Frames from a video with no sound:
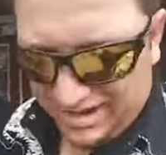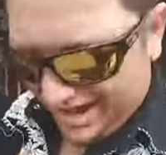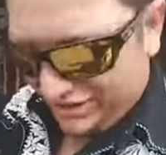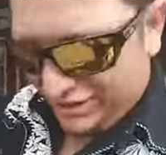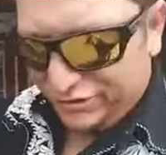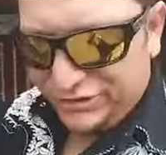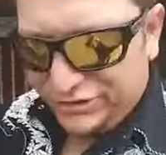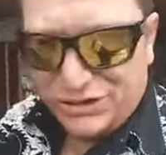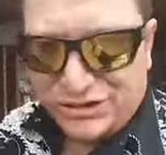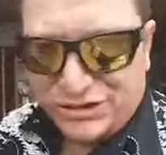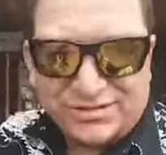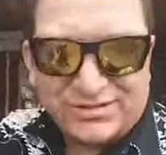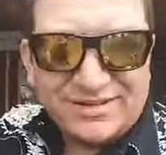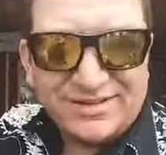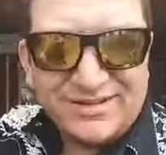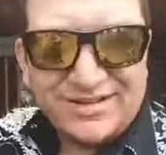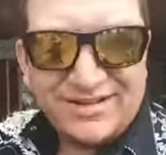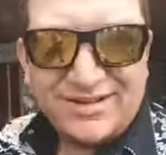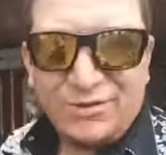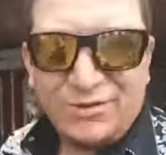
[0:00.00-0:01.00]
Like, you just,
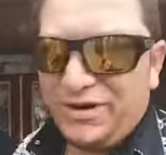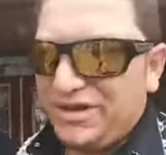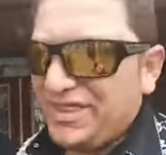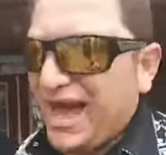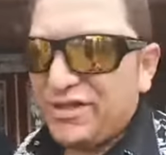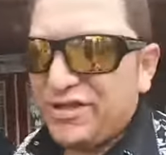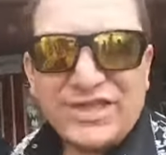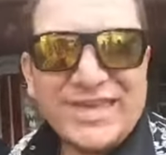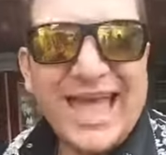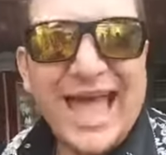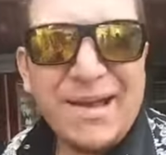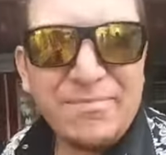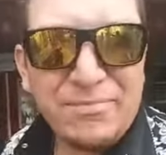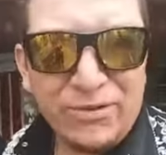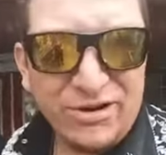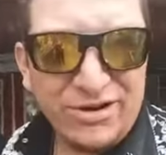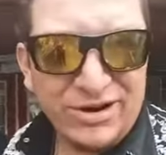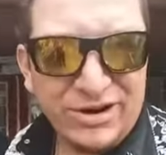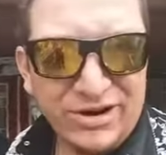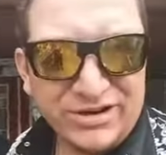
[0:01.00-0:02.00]
without the
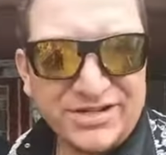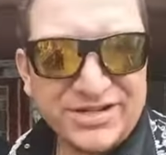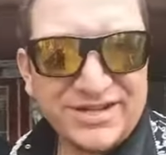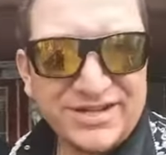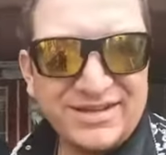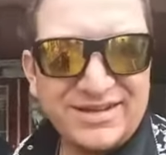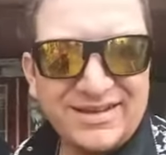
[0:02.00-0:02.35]
Amber Alert.